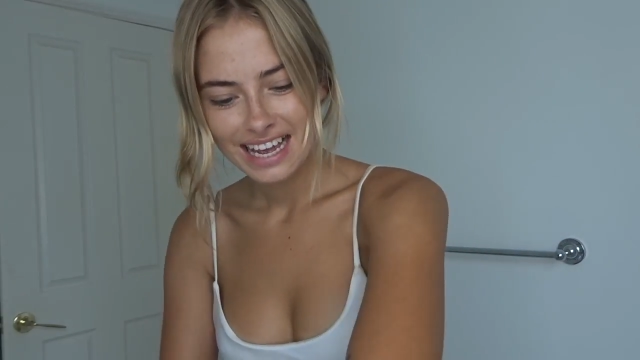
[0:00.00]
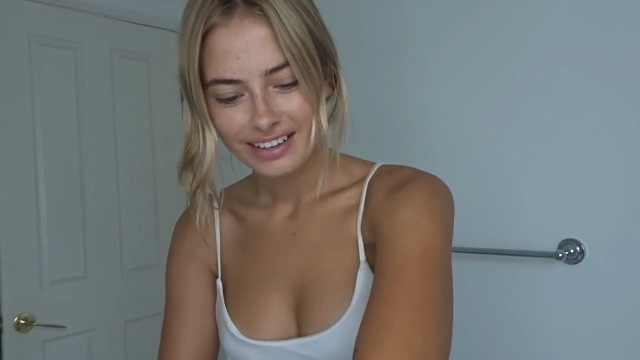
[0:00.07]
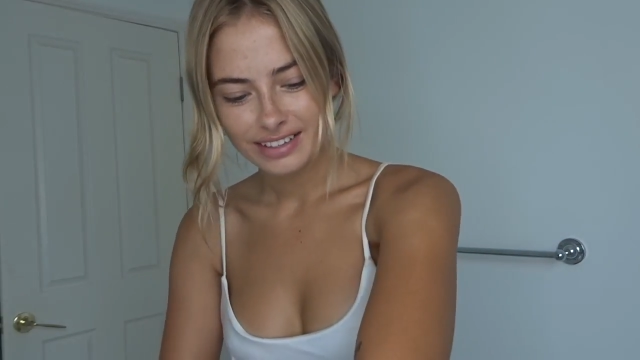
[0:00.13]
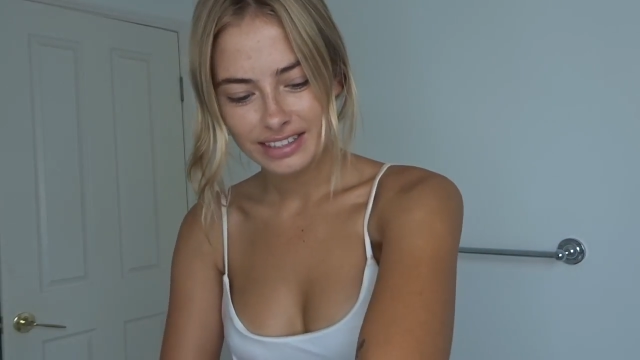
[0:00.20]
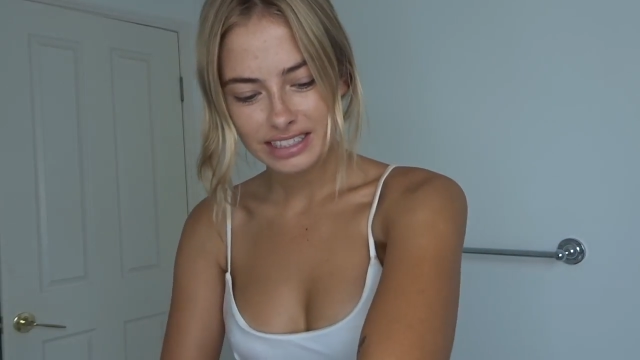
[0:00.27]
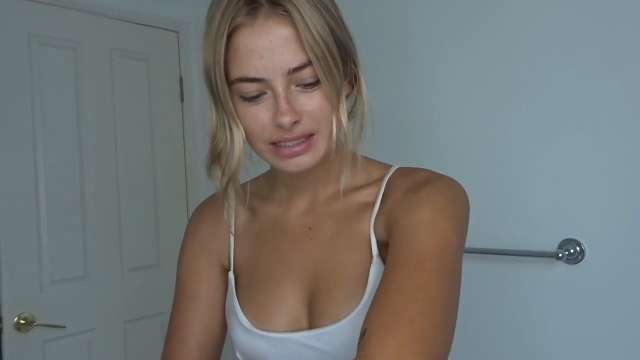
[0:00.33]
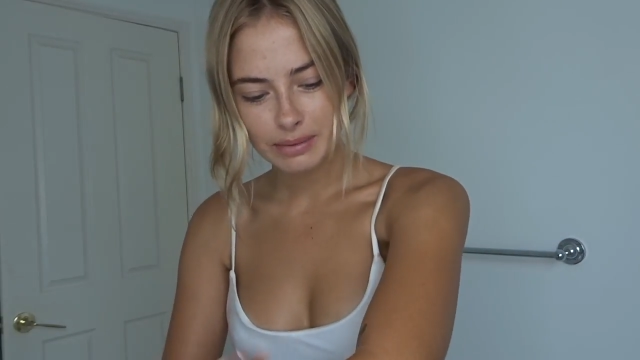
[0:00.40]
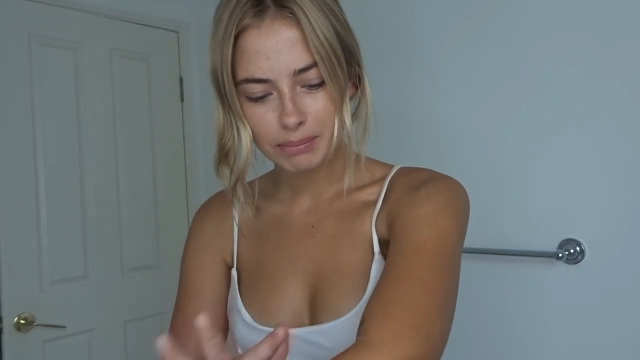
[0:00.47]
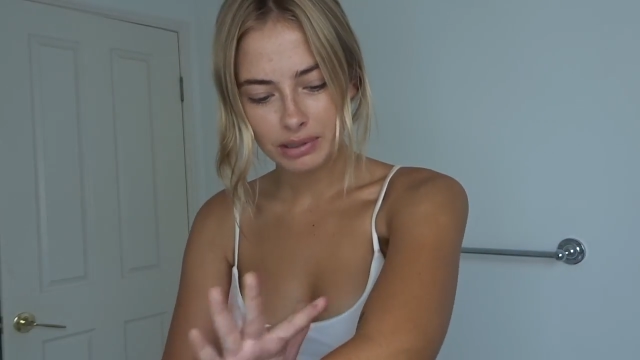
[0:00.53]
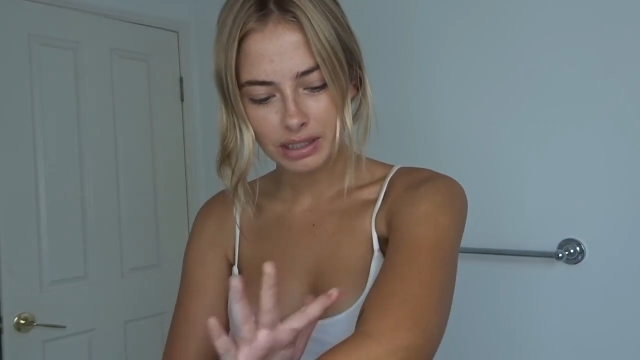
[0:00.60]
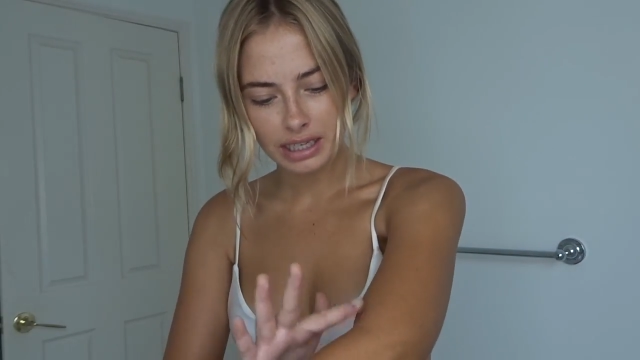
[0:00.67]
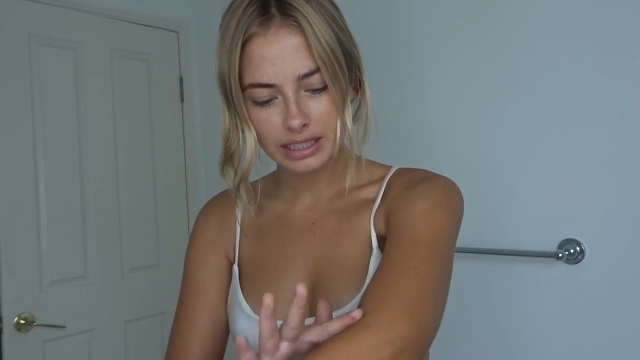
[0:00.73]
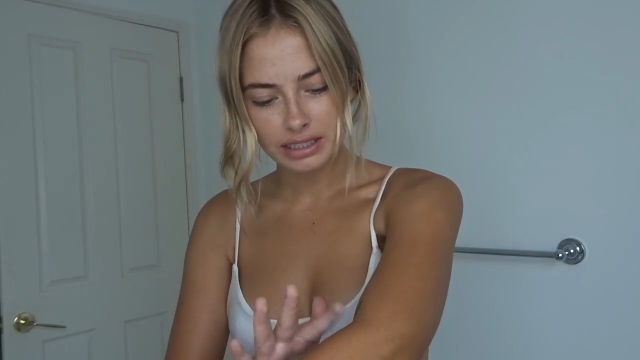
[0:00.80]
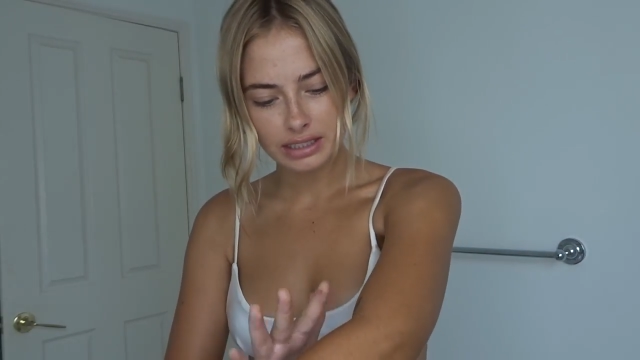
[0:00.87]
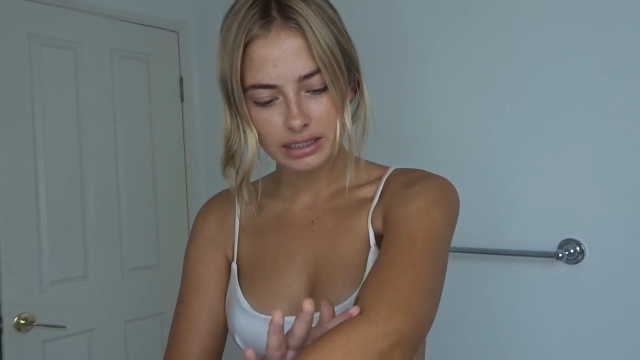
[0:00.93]
This
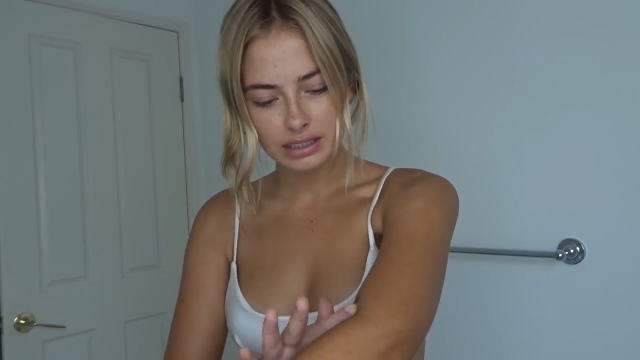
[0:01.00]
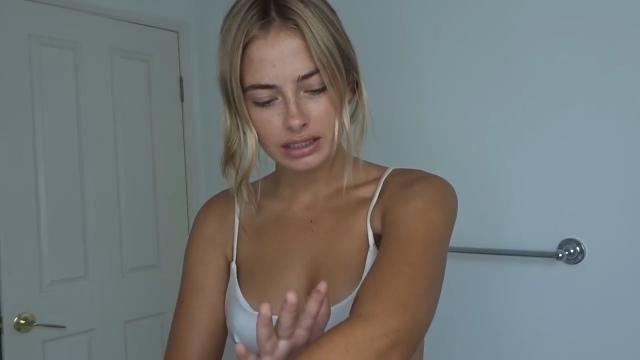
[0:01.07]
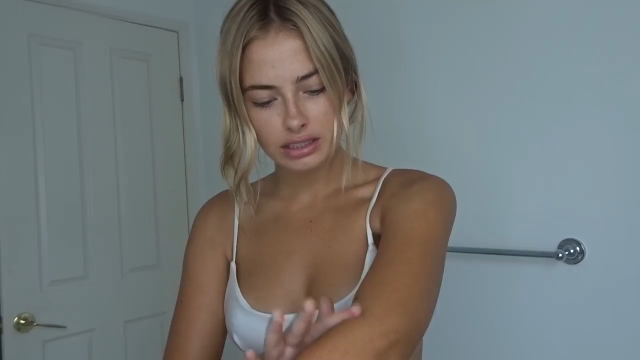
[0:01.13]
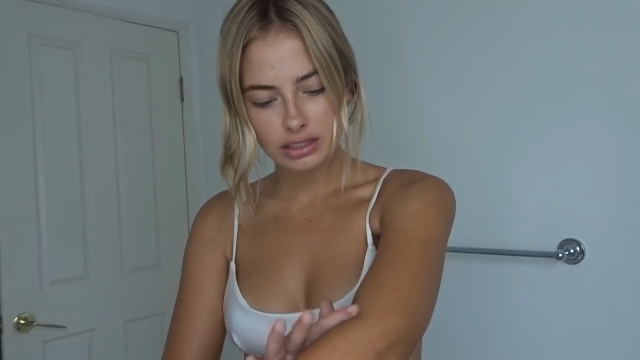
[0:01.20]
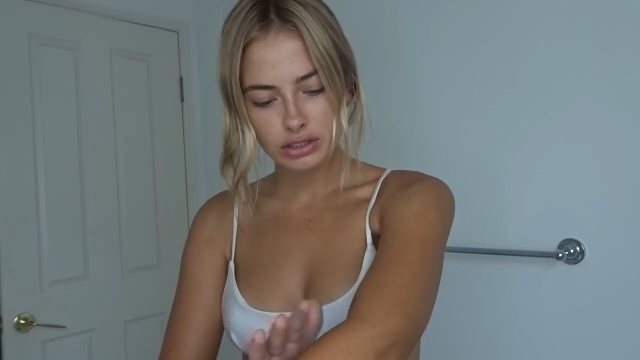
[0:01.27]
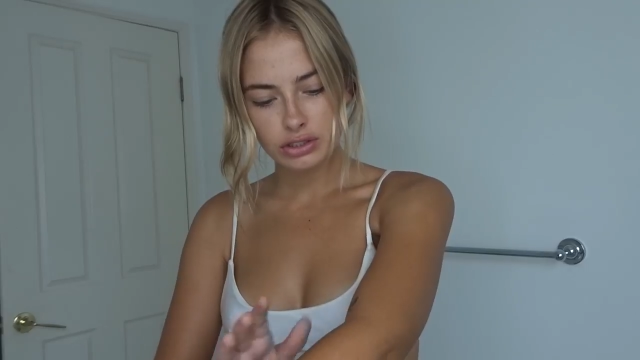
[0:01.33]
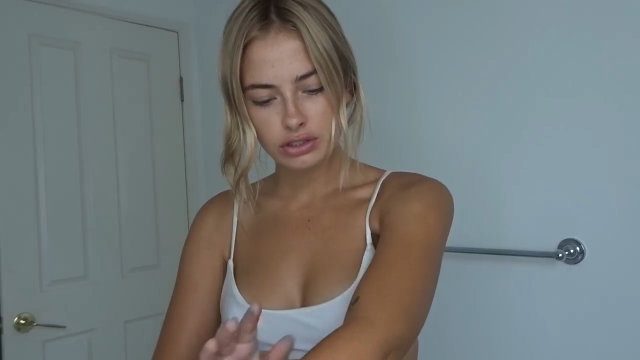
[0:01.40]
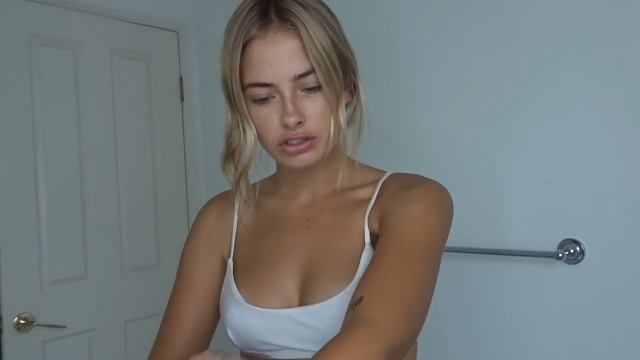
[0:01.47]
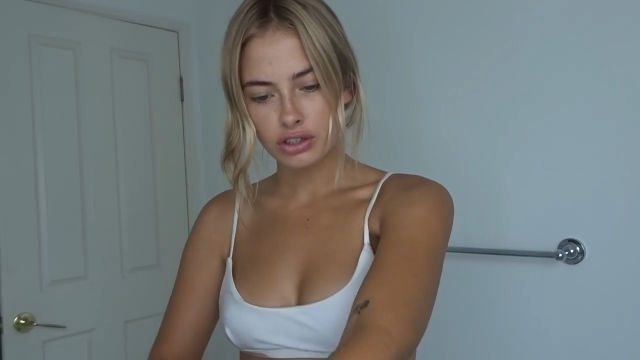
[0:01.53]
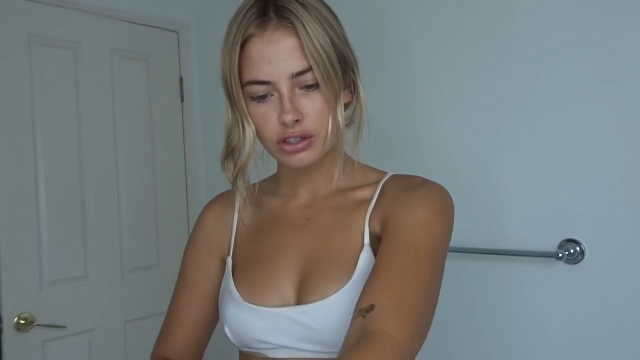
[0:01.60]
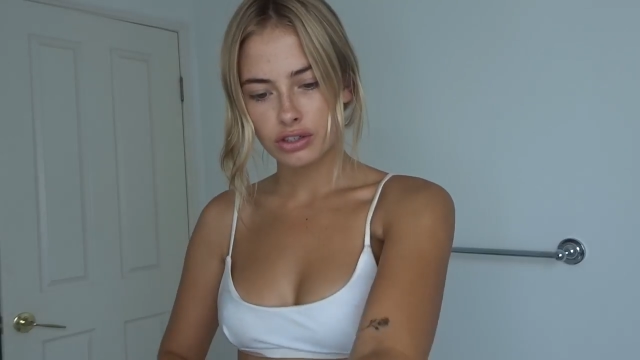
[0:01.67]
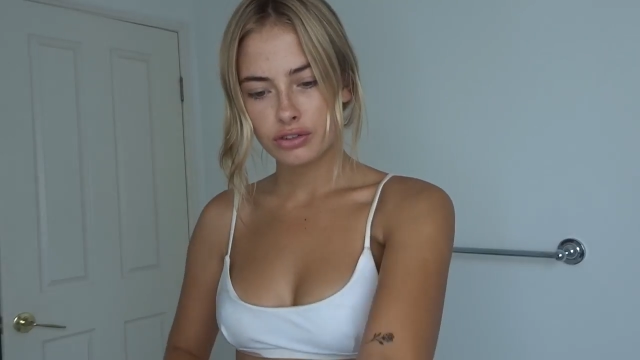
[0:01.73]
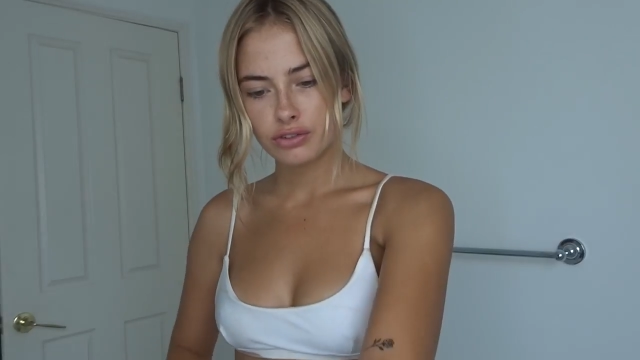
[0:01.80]
blended so